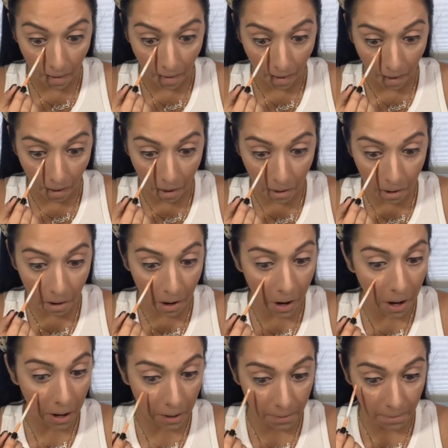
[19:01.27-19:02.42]
I go
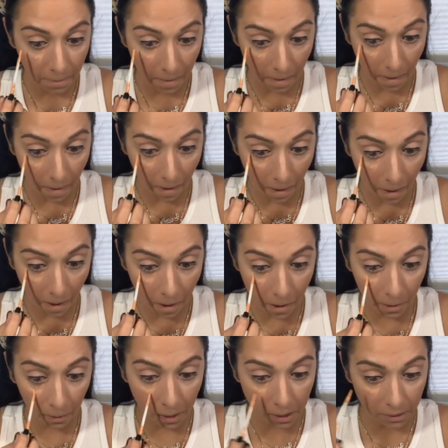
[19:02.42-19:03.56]
in and
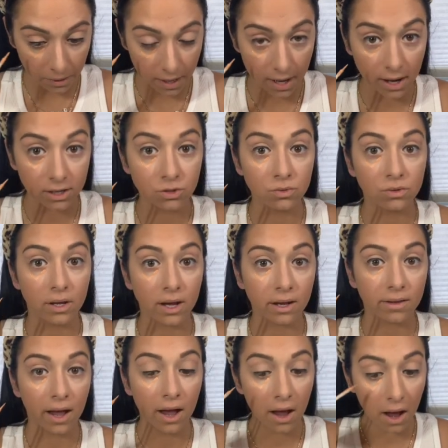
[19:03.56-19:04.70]
lightly, I do like
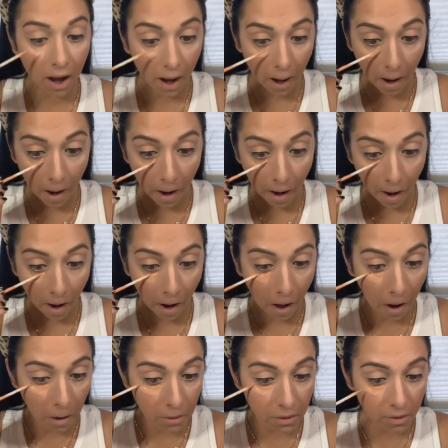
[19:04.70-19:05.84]
that.
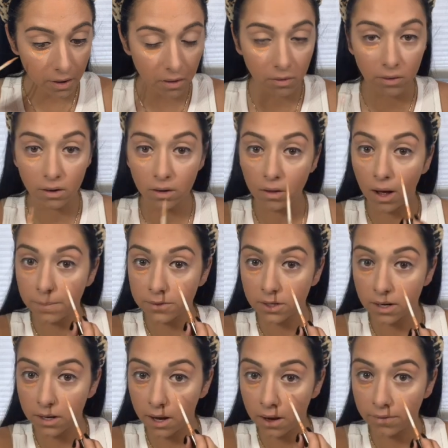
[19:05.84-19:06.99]
I'll do like a little upside
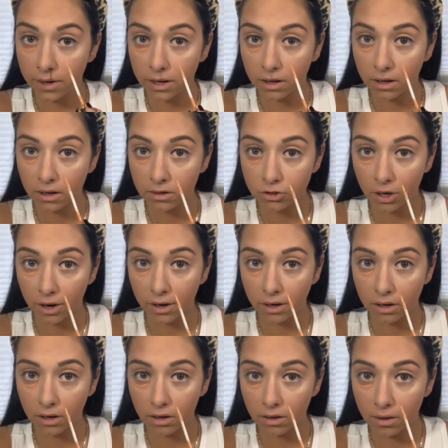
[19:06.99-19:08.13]
down like
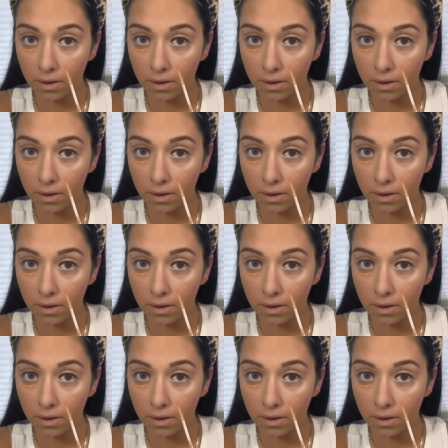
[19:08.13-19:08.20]
triangle.